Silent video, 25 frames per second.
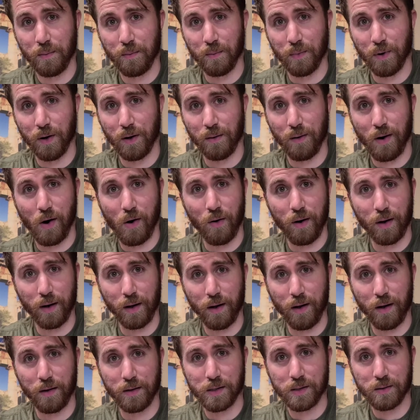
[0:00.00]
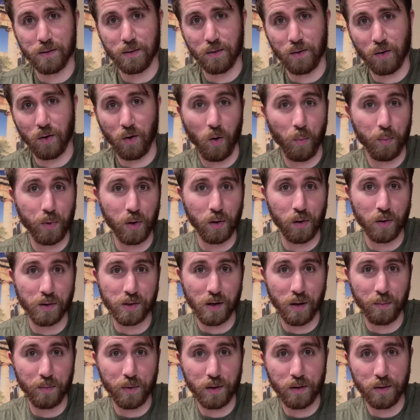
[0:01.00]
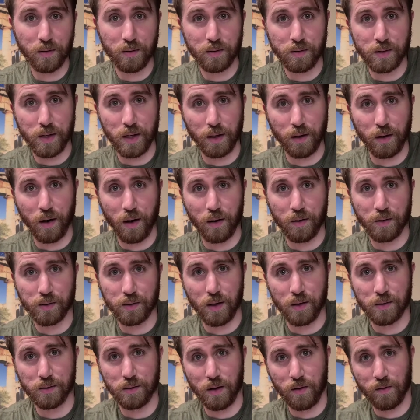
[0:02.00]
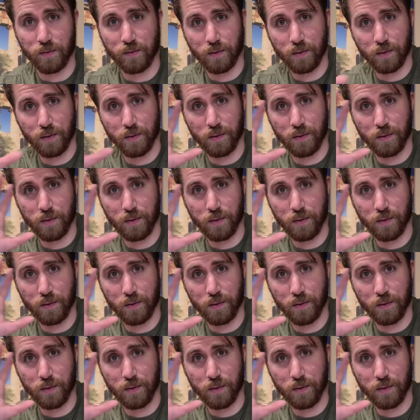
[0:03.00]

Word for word: But all right, guys. Hope you learned something. Take care. Stay safe.